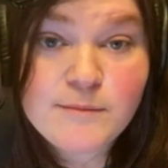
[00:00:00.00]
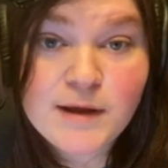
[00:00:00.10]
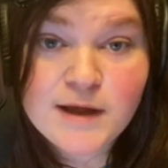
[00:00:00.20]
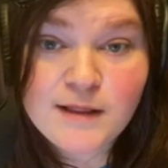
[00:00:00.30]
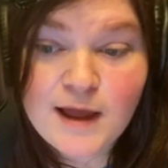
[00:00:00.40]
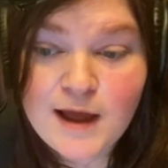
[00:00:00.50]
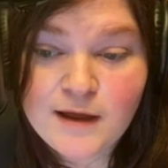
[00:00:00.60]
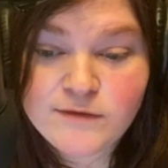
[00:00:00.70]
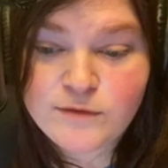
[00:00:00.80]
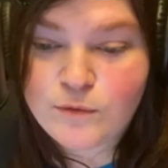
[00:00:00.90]
in my
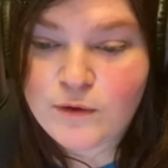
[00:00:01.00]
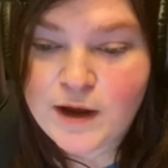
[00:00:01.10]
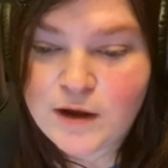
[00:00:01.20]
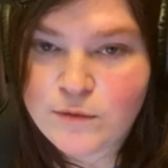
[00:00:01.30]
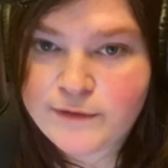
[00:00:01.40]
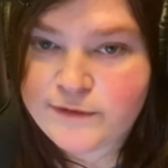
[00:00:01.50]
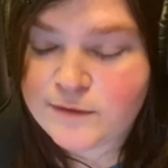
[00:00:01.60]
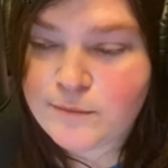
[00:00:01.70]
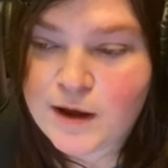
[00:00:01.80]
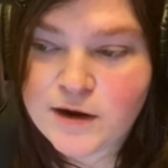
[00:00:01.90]
class who I always
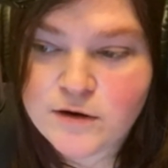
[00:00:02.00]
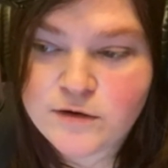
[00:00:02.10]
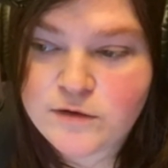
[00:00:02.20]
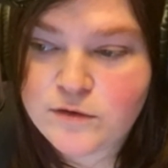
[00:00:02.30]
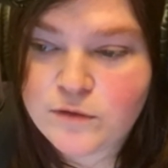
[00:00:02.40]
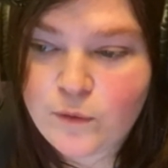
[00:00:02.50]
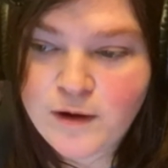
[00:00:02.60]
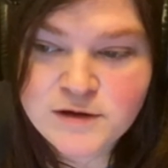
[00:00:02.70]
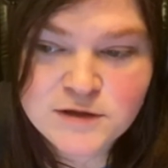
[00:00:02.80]
admired who